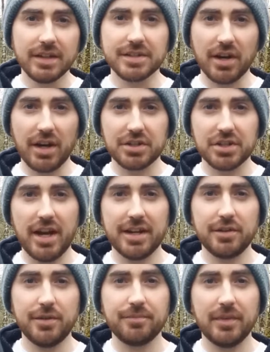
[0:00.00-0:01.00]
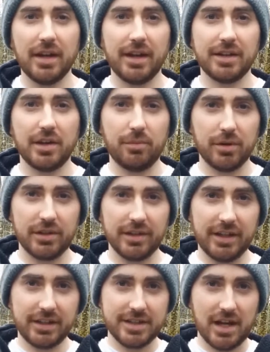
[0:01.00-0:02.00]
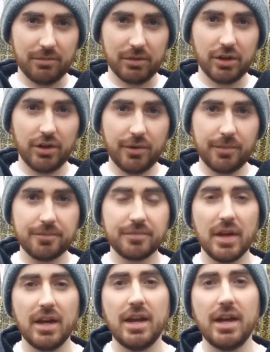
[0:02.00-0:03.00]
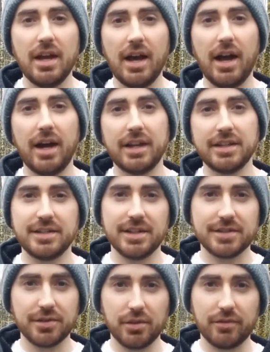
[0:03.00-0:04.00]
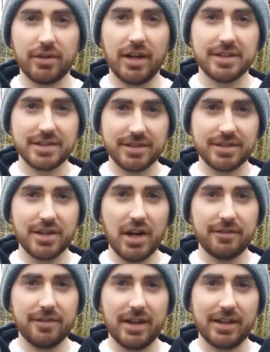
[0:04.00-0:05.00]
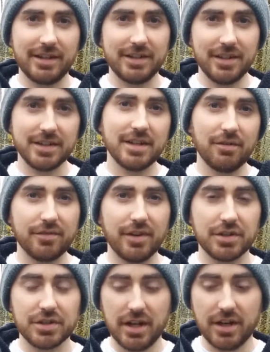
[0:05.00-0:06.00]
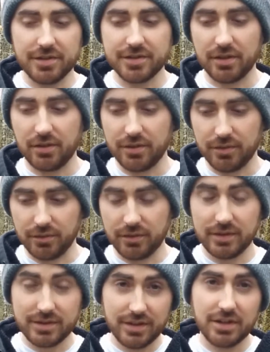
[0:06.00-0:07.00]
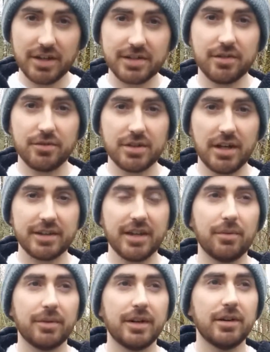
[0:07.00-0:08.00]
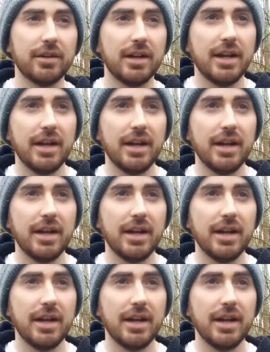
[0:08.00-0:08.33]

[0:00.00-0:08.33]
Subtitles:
He's got a channel, and I'll put a link down below. He does solo overnights and stuff, and he does have a fun channel, so I suggest go check that one out.